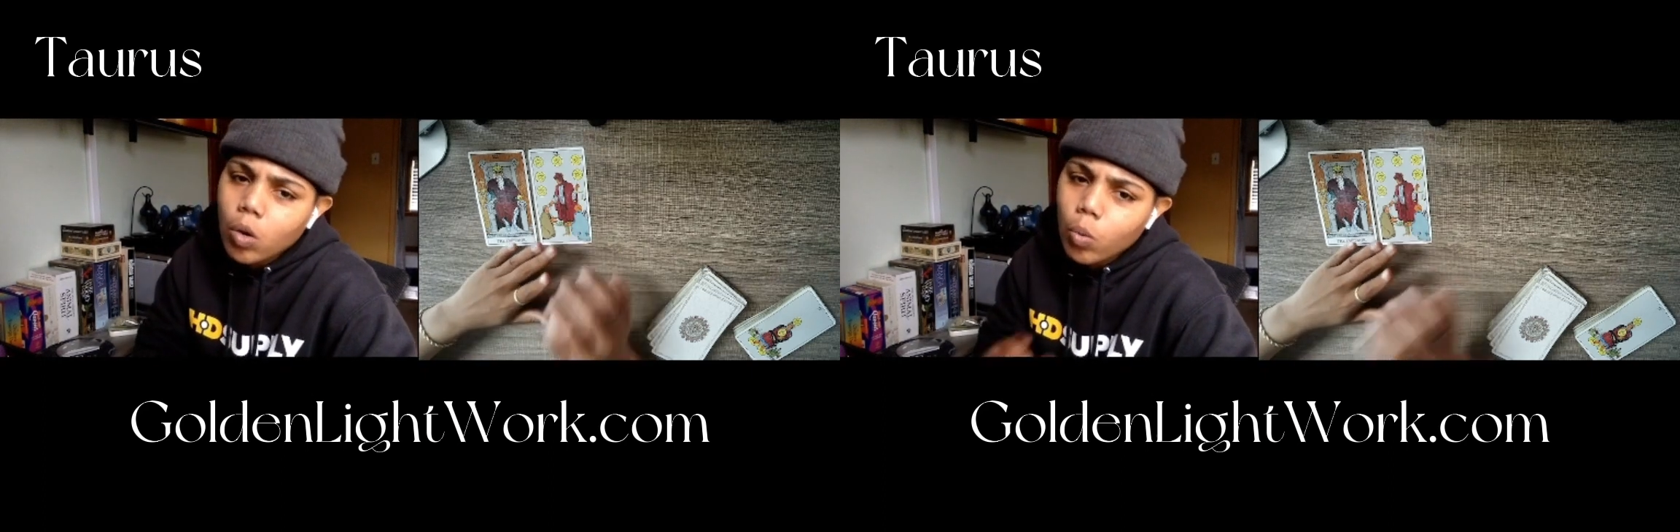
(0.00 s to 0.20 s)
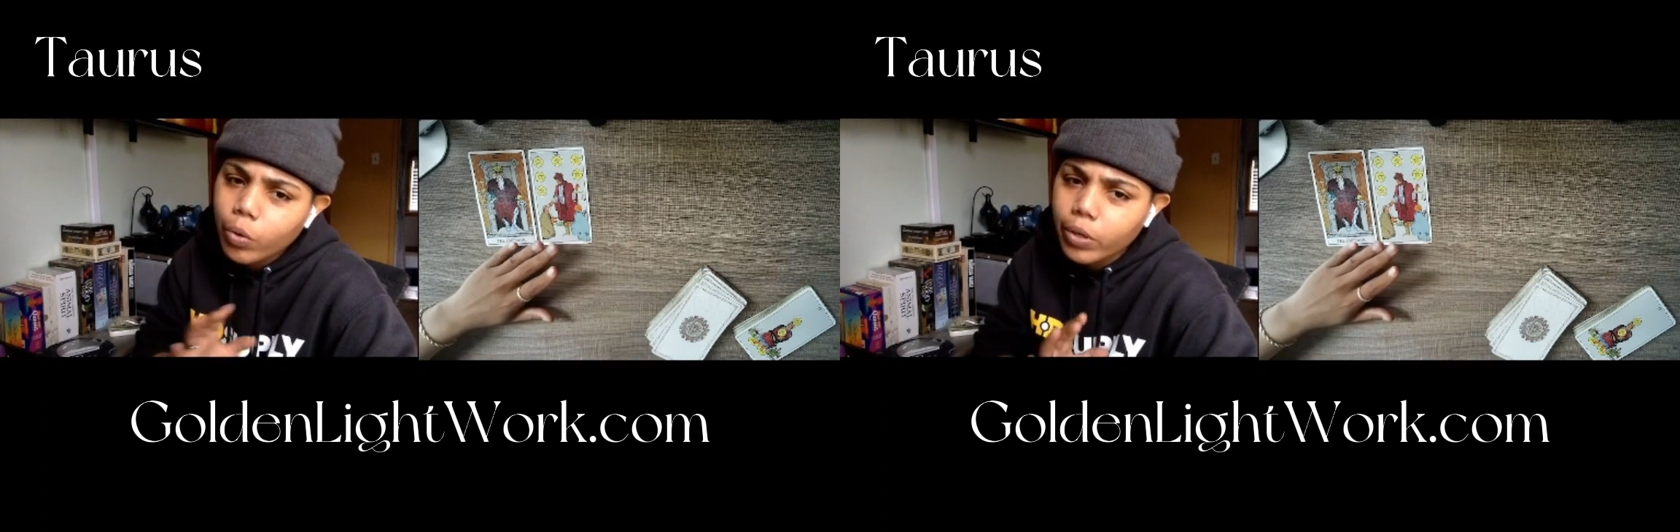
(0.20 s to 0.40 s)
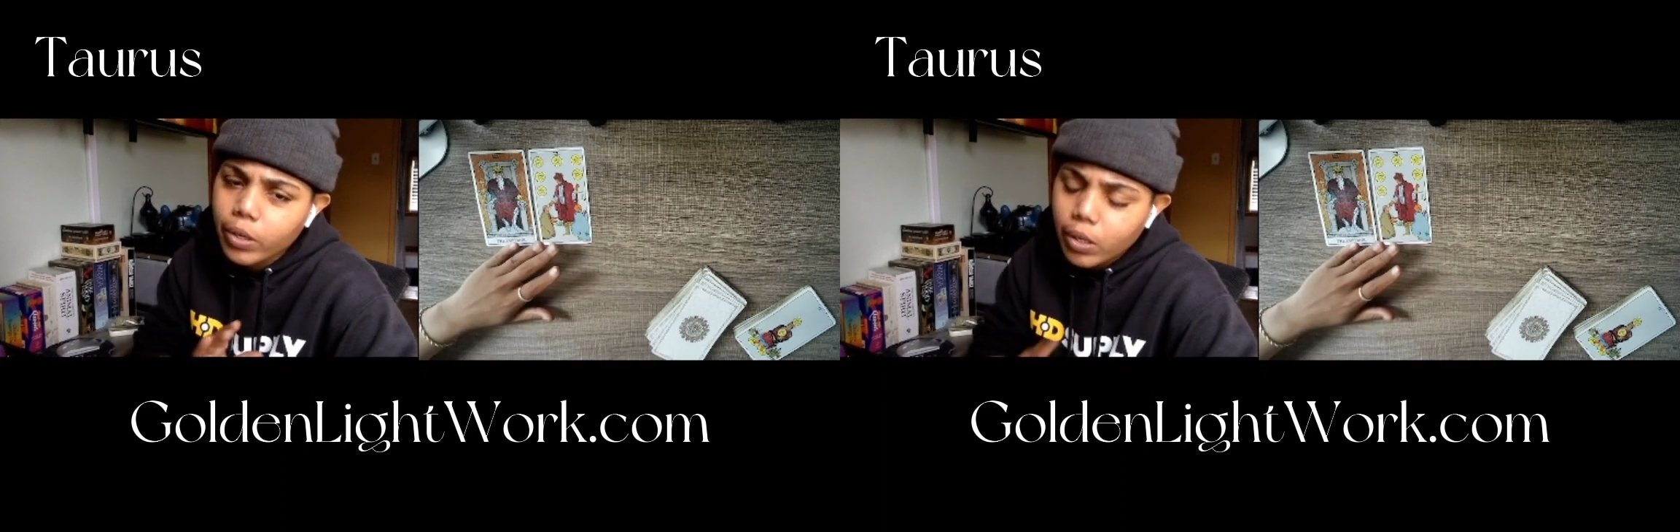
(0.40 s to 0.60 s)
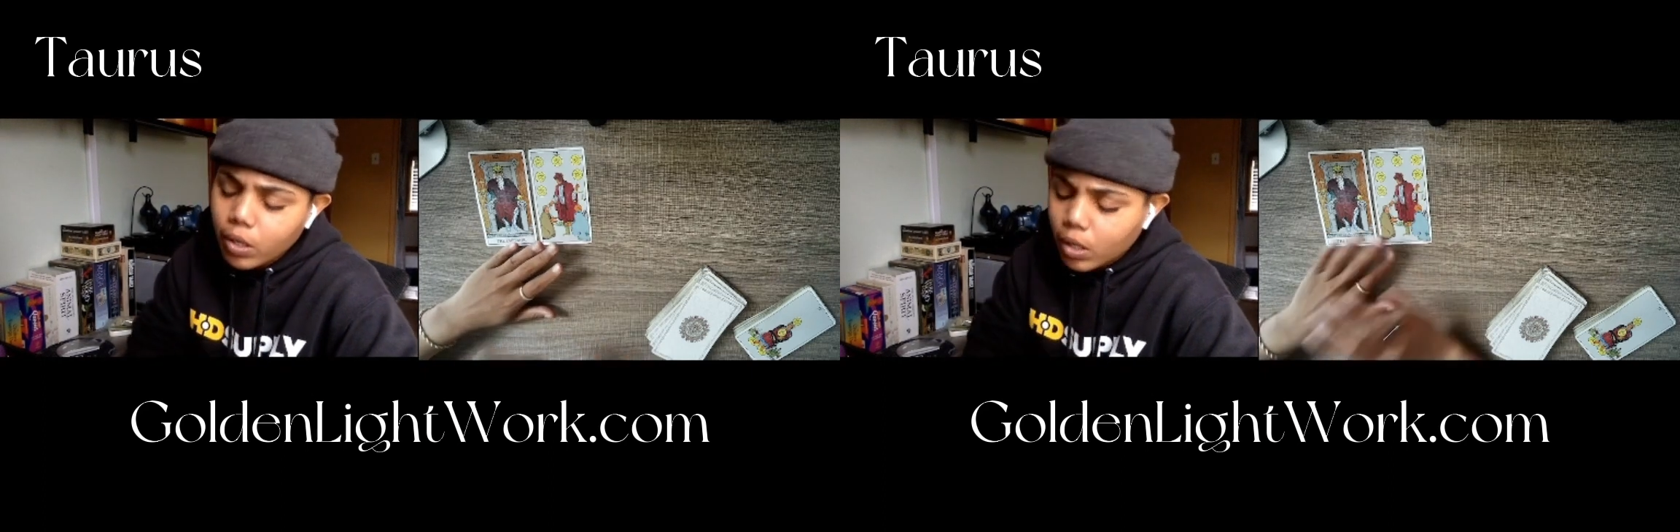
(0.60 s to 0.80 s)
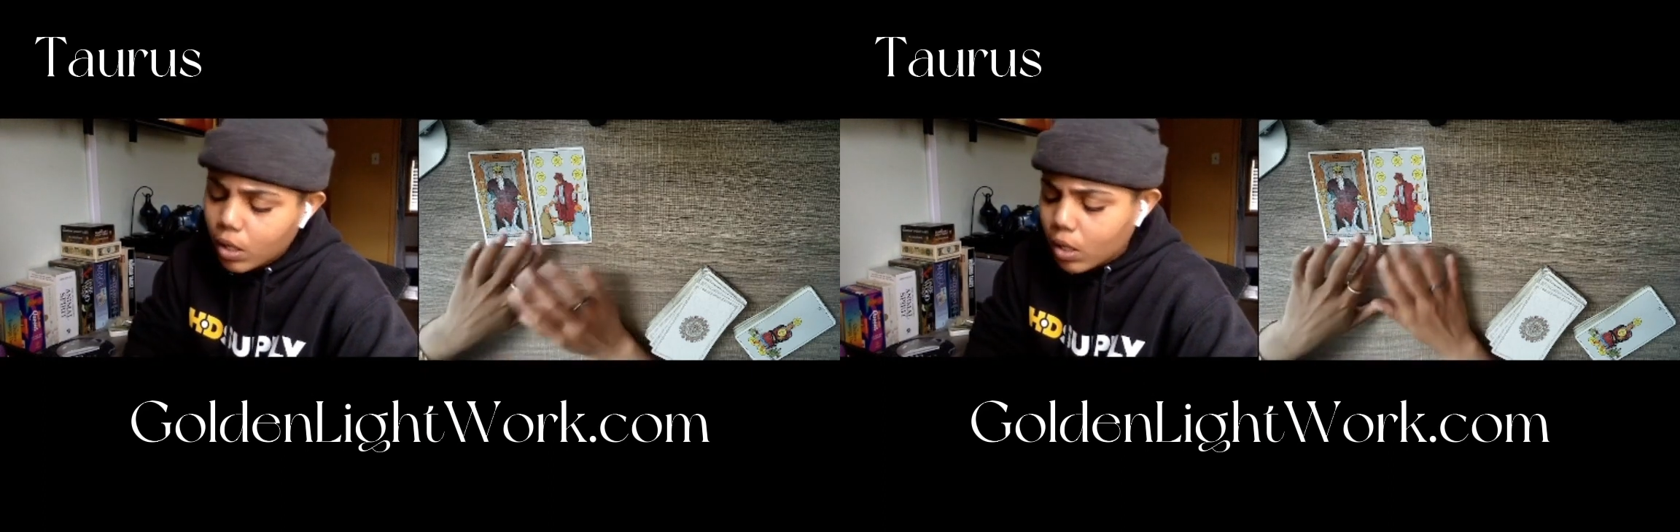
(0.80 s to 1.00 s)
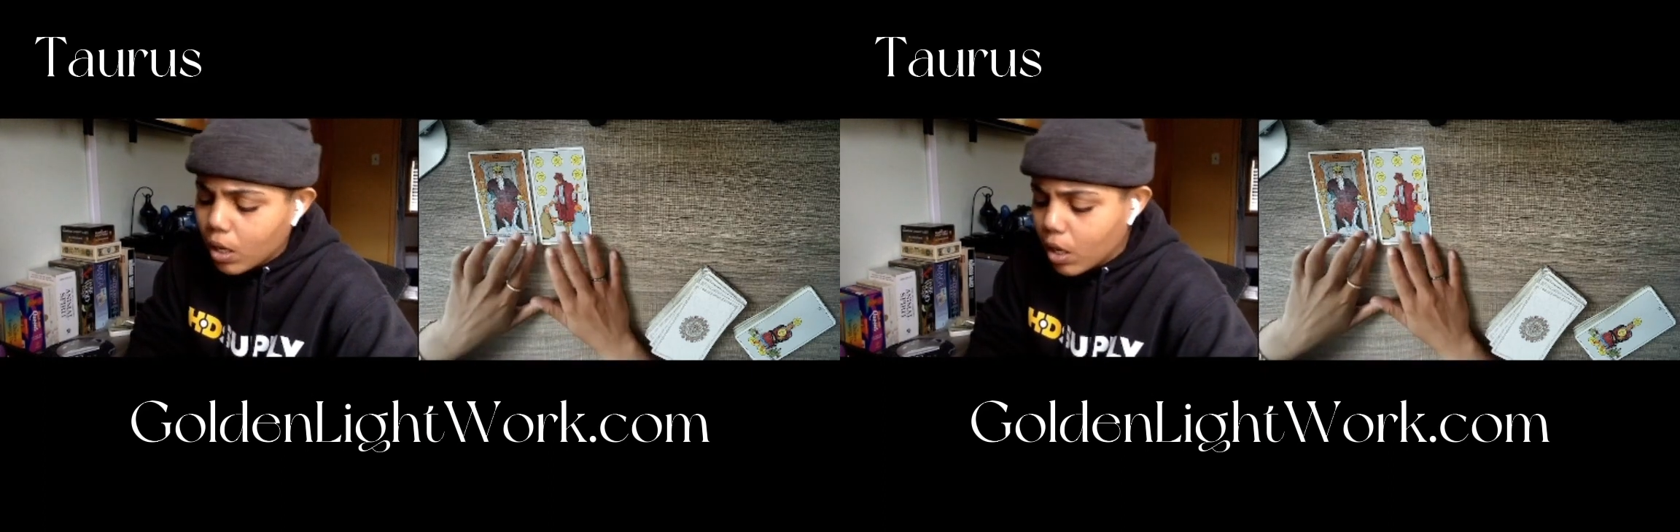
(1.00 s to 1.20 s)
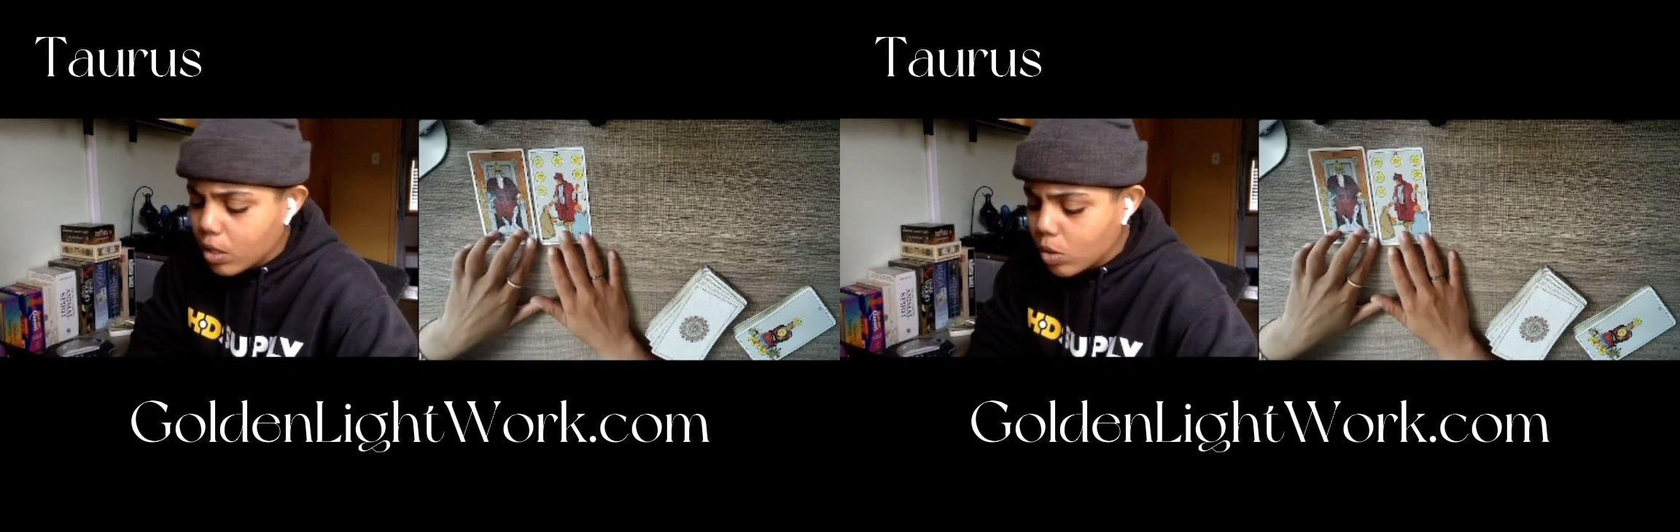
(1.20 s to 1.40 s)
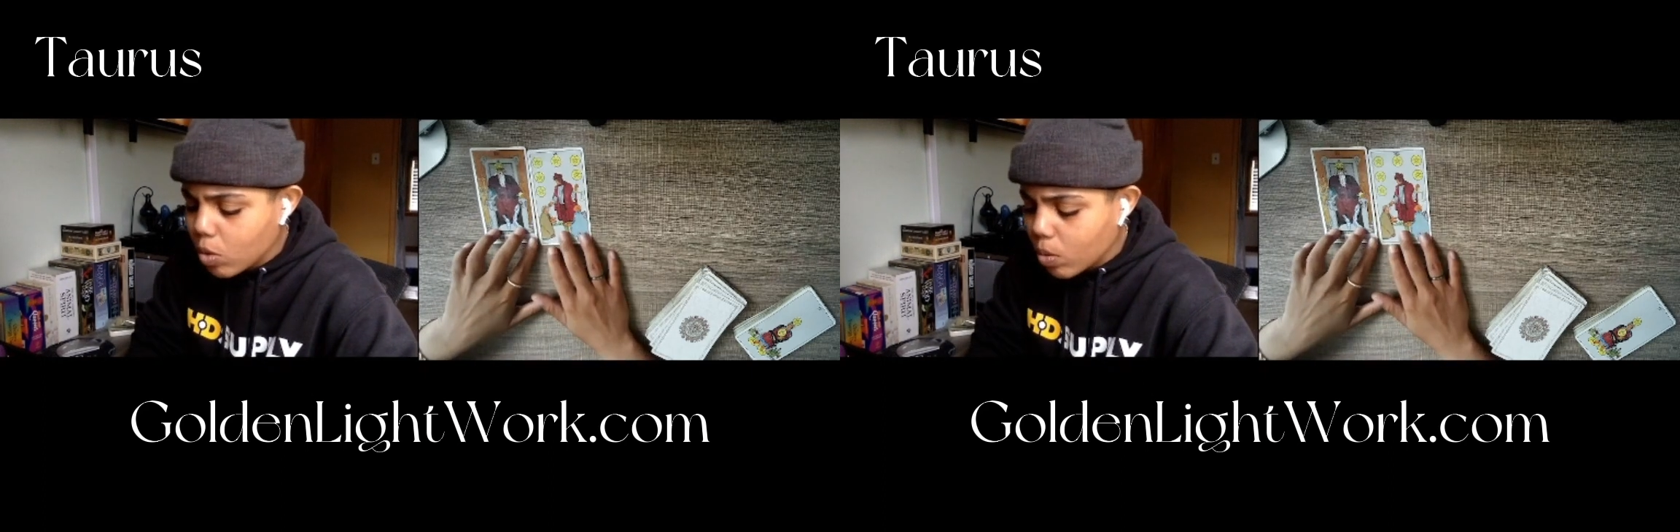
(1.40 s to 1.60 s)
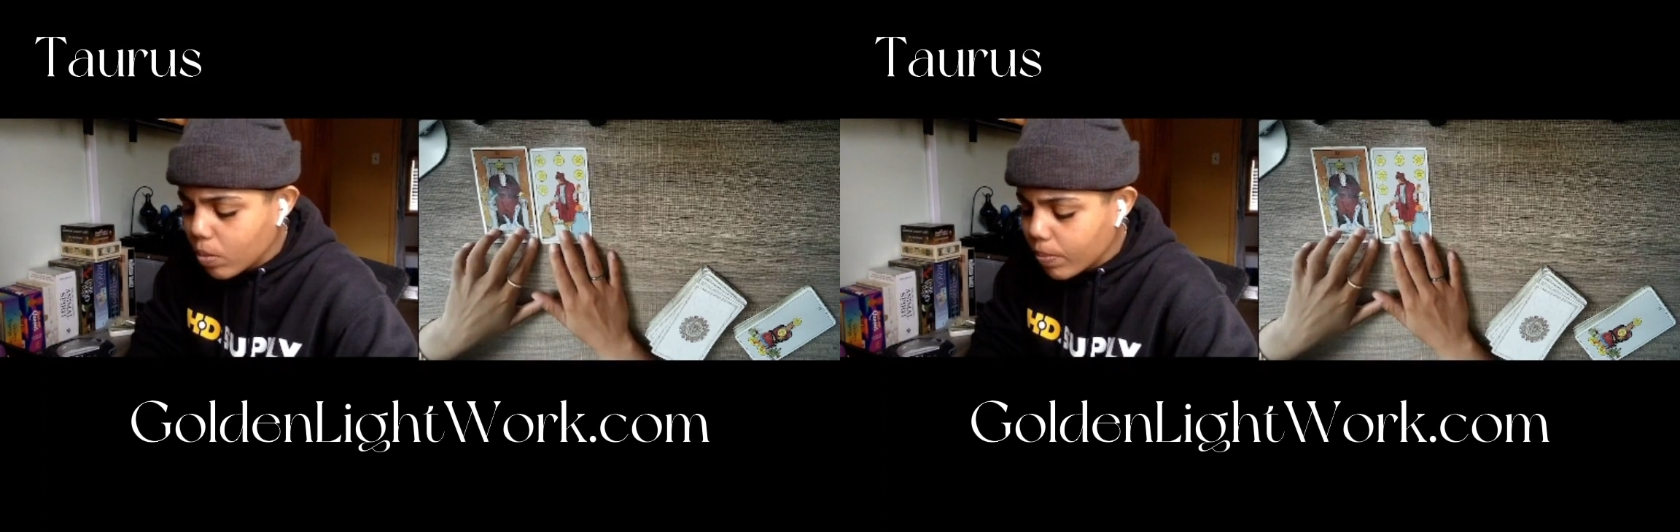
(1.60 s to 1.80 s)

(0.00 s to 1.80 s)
We're good. It's cool.